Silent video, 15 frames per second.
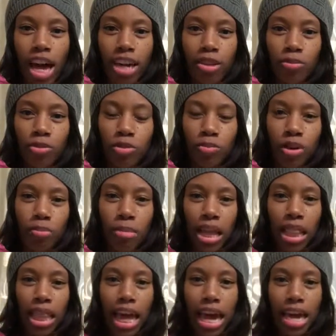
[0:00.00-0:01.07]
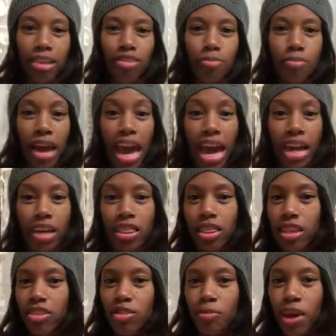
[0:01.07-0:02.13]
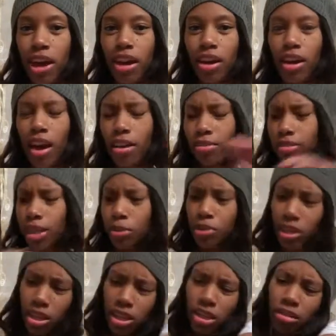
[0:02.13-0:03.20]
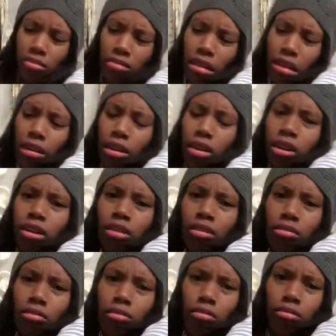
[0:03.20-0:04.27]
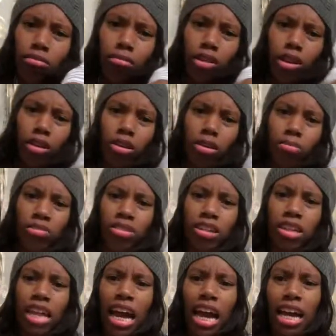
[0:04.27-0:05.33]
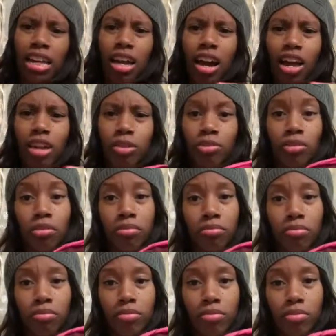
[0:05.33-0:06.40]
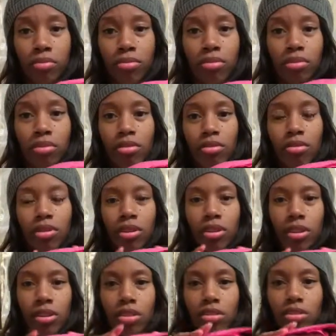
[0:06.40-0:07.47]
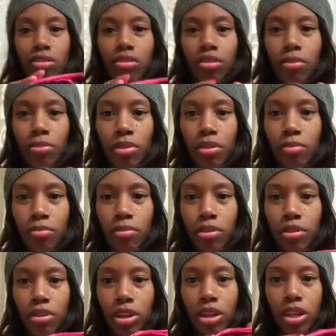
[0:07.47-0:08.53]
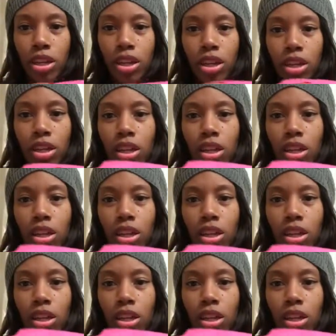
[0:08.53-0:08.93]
items, but my last bag and this bag, I seem to get up to nine items. Uh, there's something it?